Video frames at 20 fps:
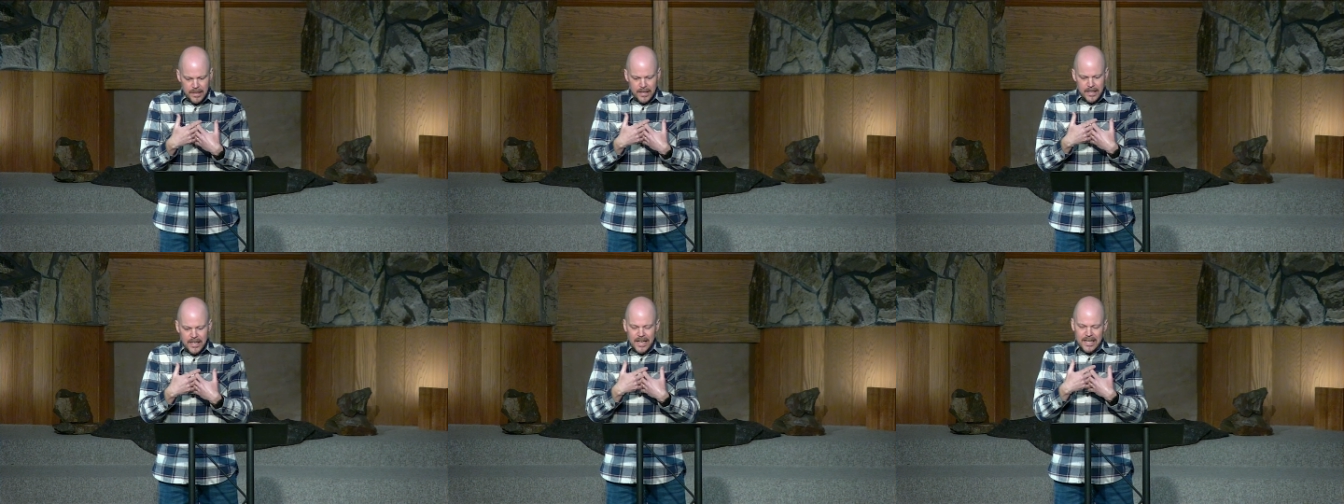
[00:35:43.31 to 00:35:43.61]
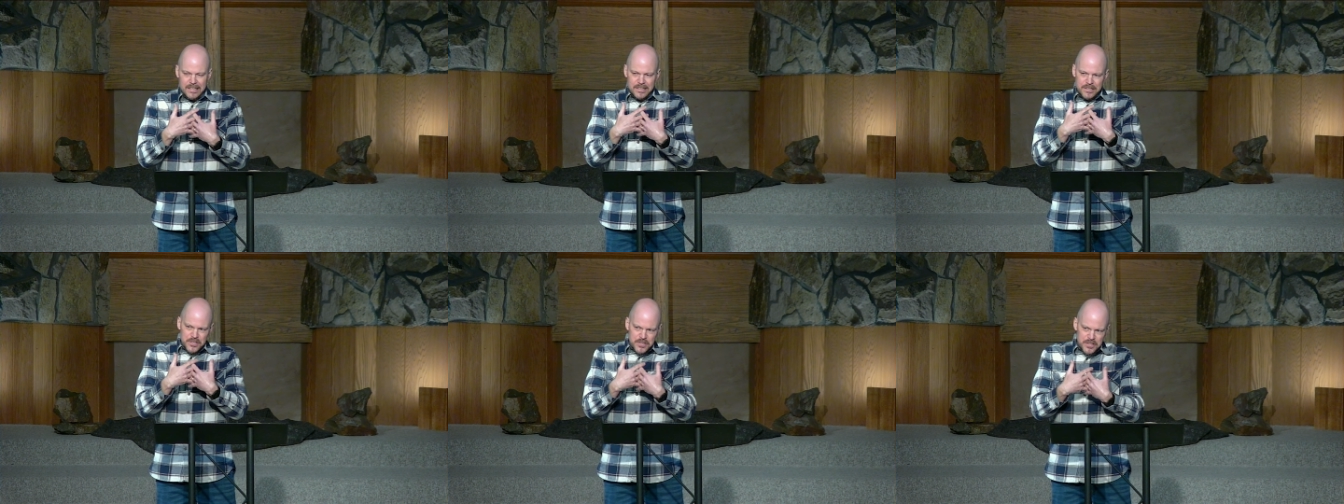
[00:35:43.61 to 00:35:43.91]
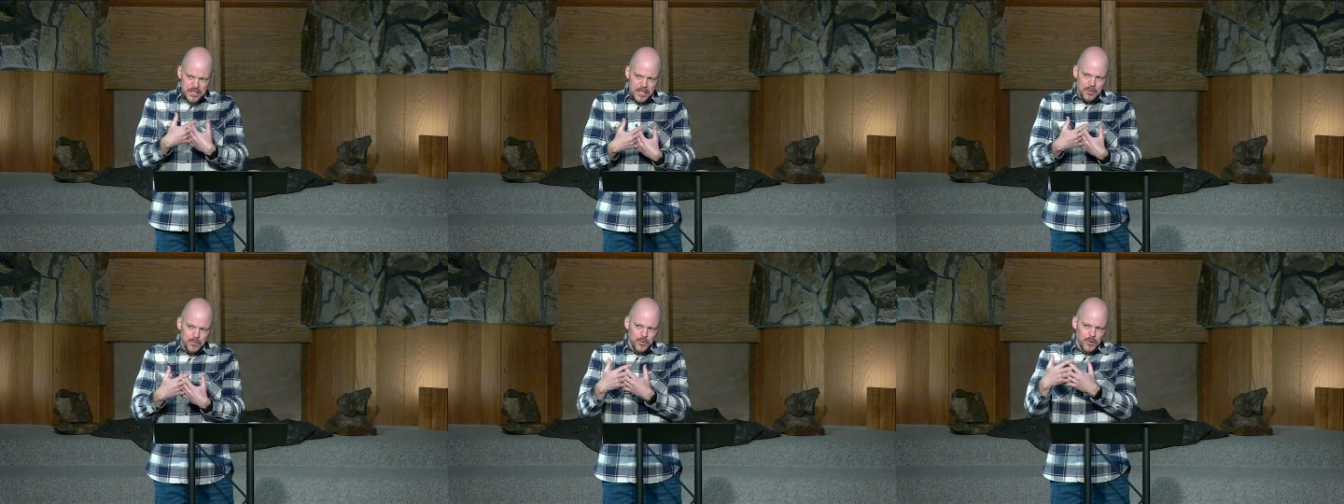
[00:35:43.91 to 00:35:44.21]
And
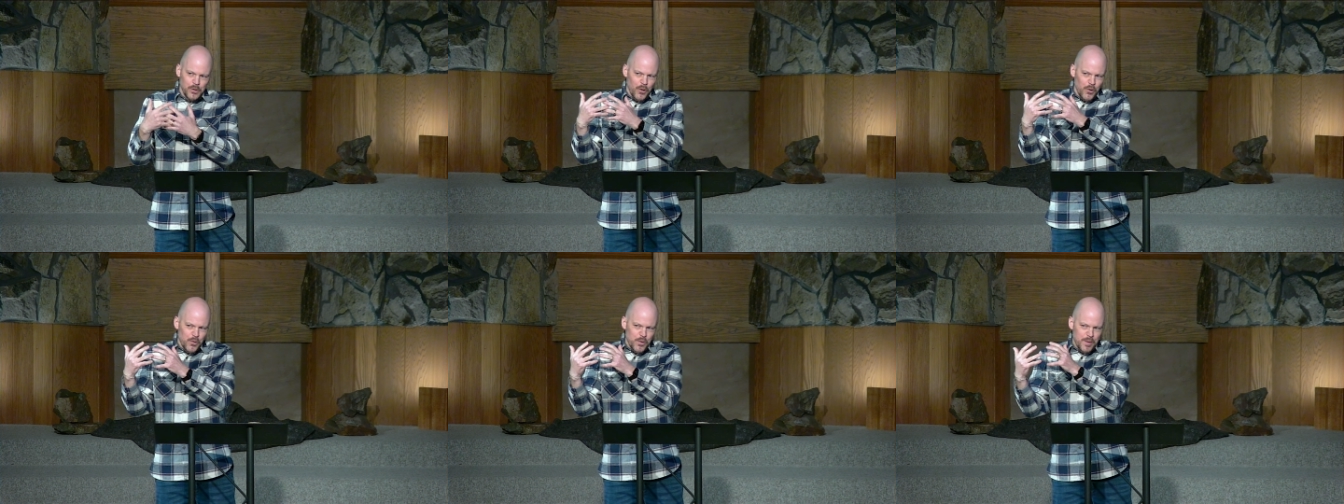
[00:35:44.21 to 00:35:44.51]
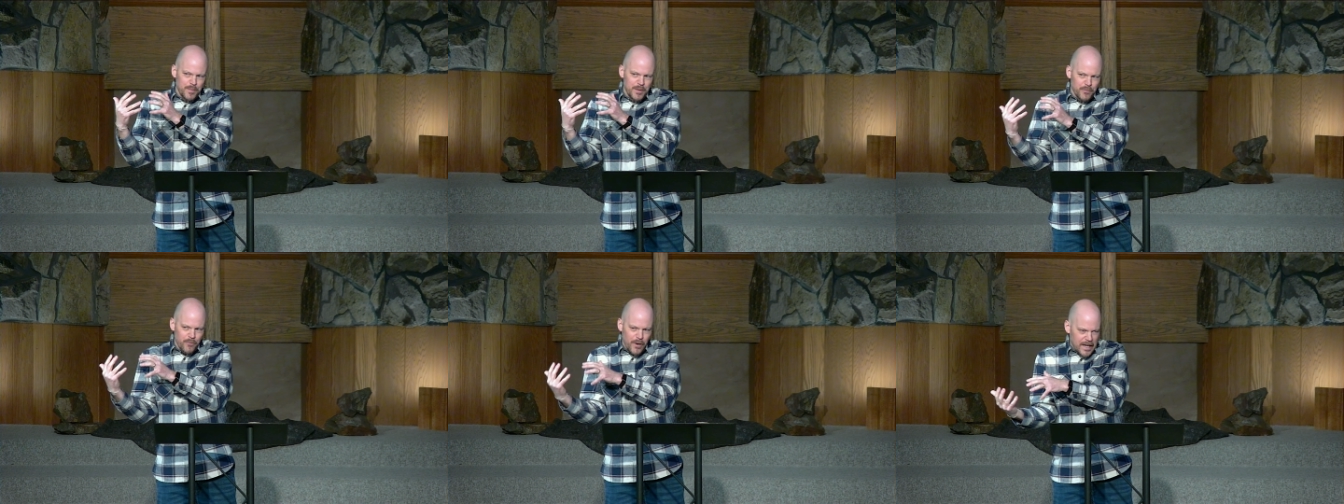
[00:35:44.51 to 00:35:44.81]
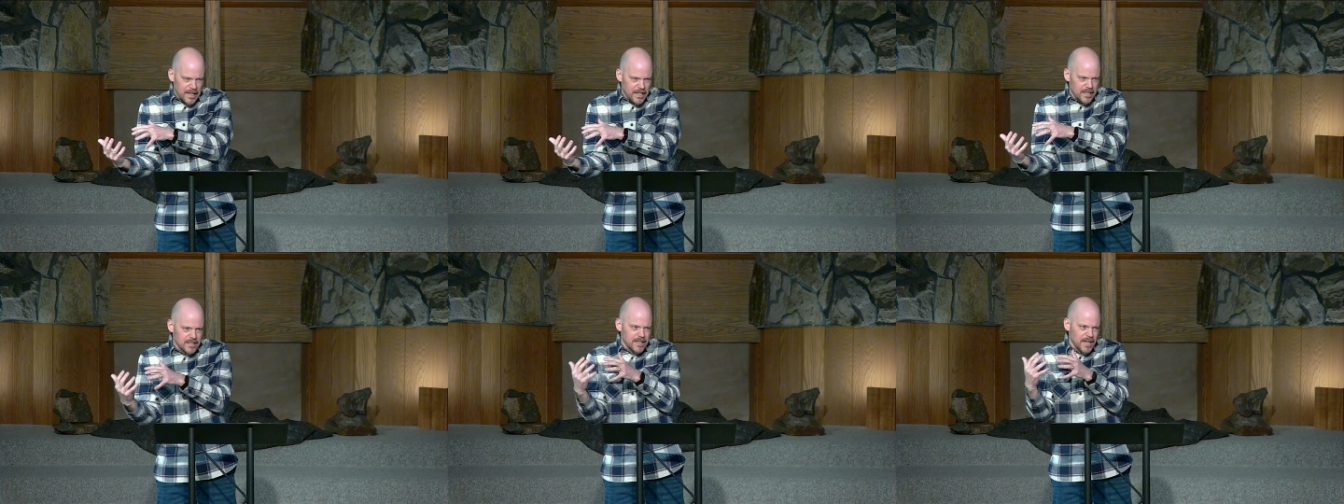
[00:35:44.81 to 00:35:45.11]
sin will only be
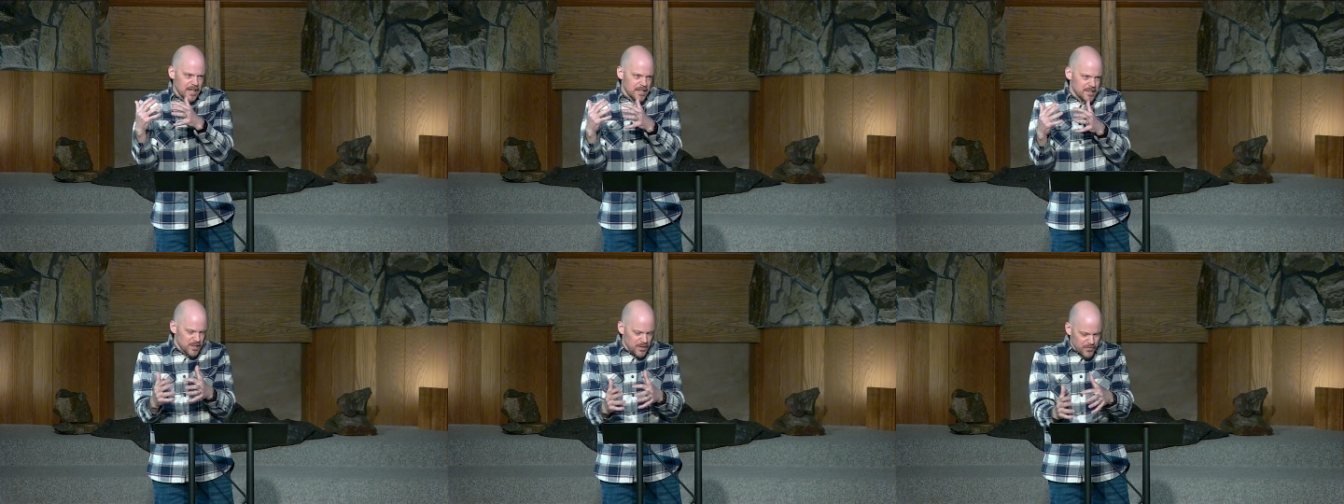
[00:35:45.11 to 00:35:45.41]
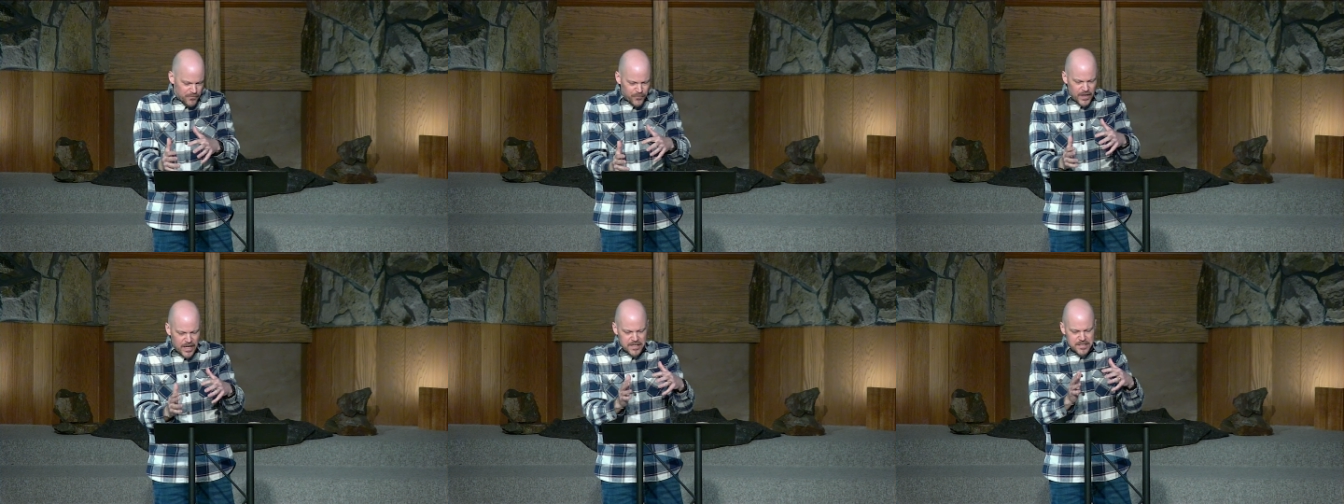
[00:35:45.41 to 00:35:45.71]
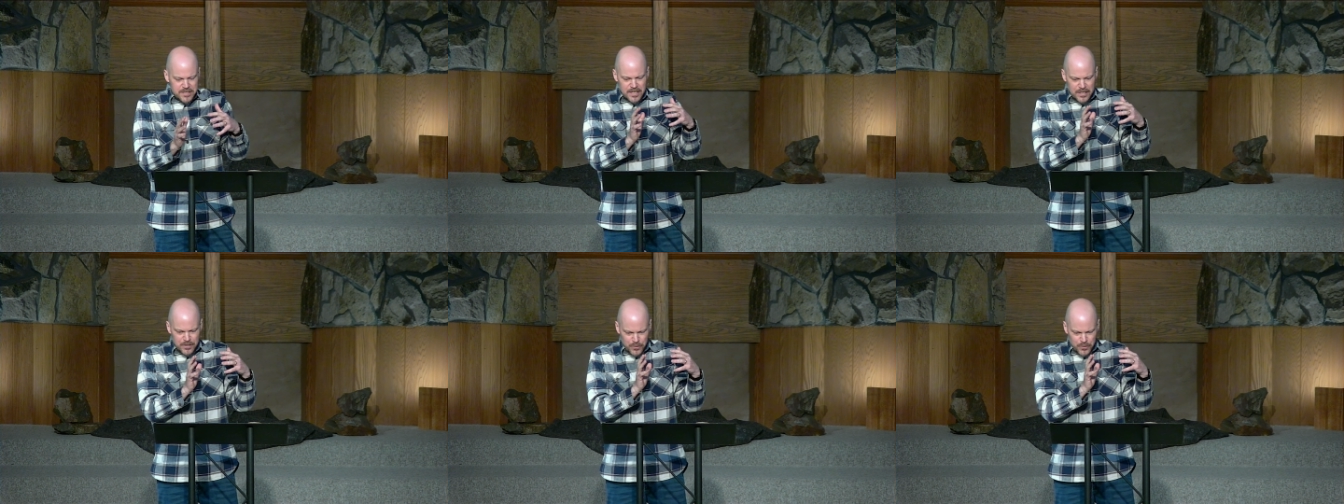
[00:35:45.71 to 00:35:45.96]
recognized, confessed, and